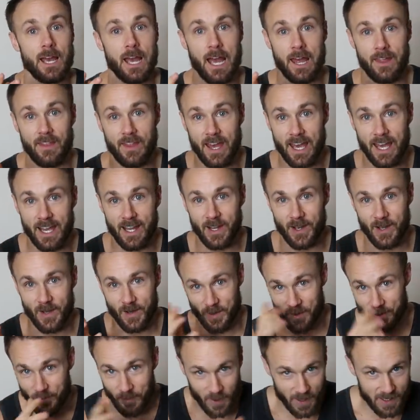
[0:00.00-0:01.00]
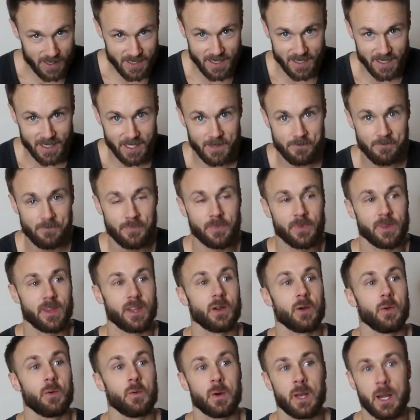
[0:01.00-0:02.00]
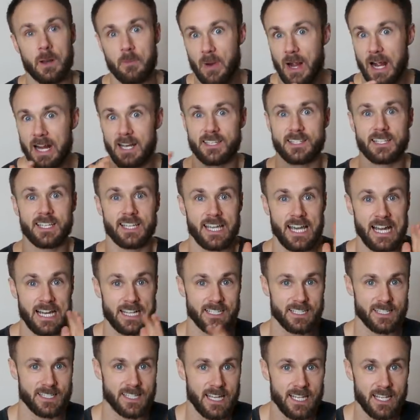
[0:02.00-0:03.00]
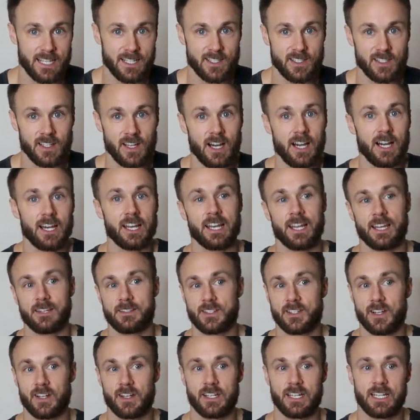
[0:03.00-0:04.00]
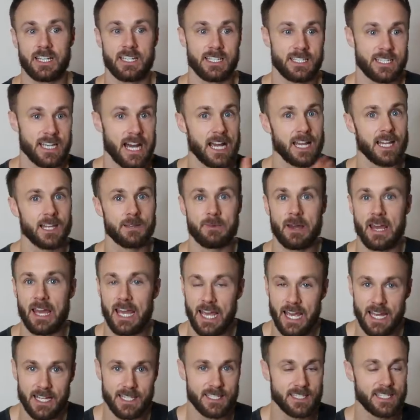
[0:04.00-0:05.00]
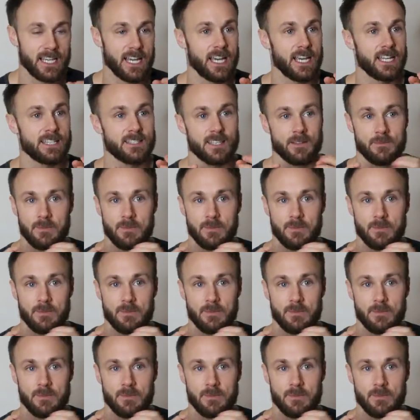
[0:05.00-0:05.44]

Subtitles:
And then conversely, when I'm practicing calisthenics a lot and I start dialing my handstands,